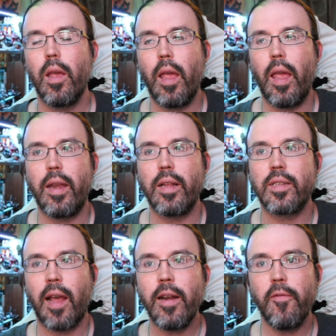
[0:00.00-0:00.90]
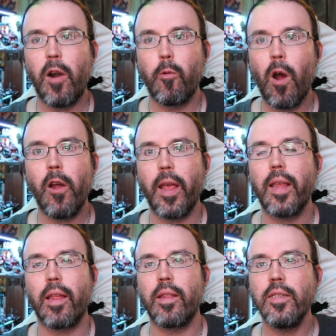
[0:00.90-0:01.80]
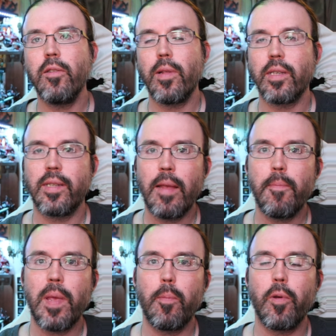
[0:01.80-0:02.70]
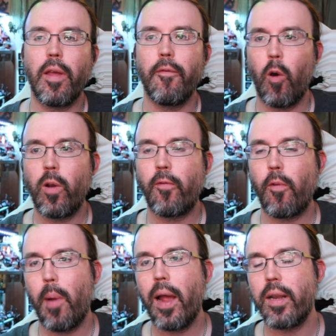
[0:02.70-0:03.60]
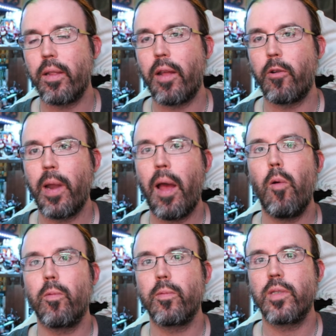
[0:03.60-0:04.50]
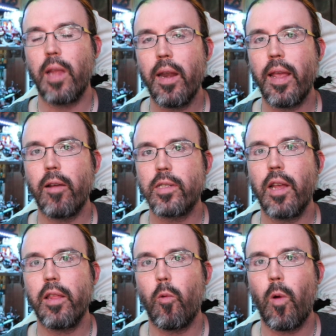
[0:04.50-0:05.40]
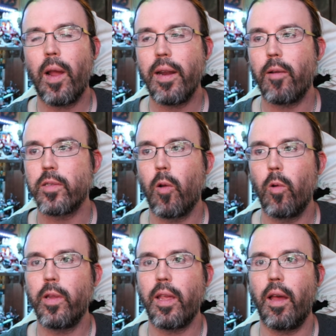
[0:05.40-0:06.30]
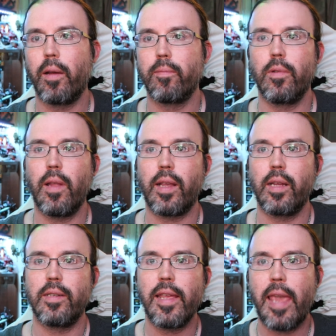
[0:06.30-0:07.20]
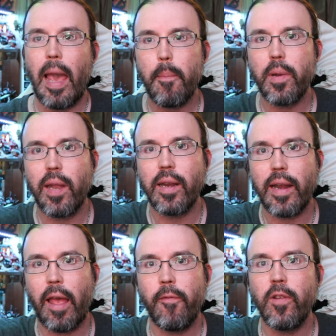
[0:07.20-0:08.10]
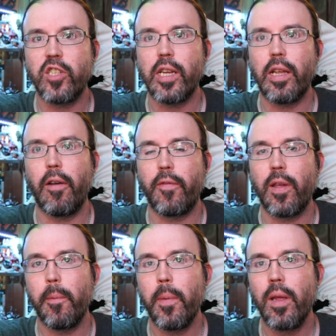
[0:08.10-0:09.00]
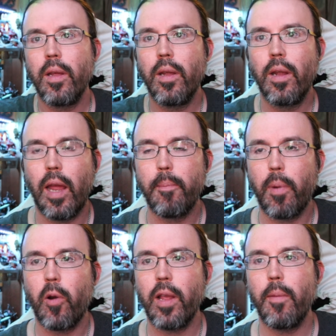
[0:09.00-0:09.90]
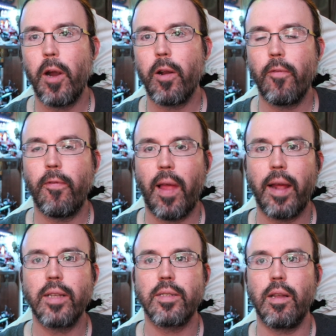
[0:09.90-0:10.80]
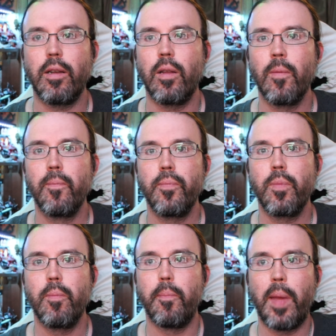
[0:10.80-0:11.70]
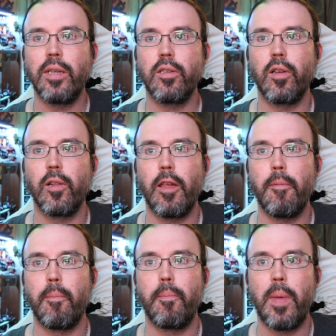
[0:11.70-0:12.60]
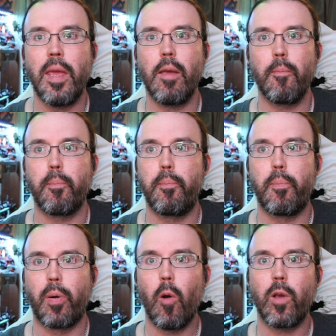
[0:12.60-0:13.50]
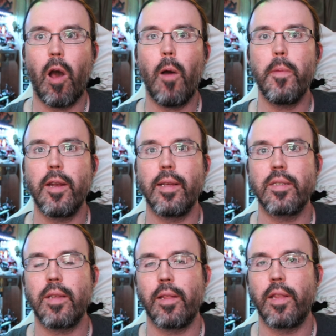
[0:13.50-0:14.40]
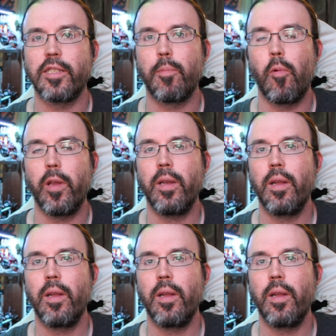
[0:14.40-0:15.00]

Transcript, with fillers: and it's kind of ironic that these are the same people that voted for Biden that are now standing outside the White House holding up like a decapitated effigy of him and burning American flags and basically being pro communist at this point.